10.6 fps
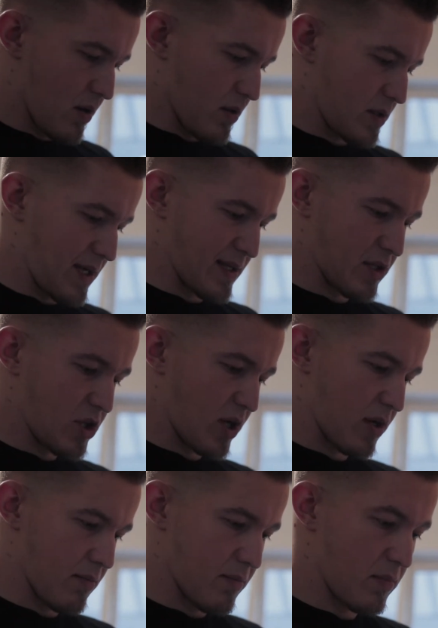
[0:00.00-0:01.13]
seasoned
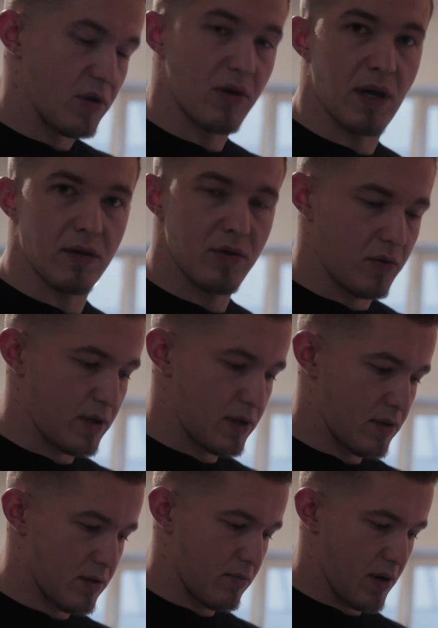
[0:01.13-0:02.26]
chicken. You can do it,
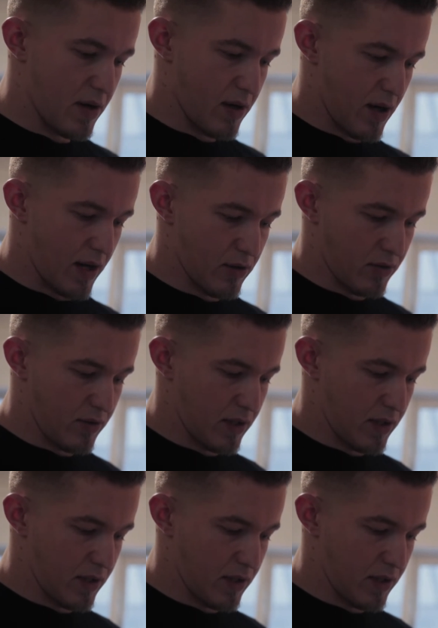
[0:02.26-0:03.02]
but I don't do it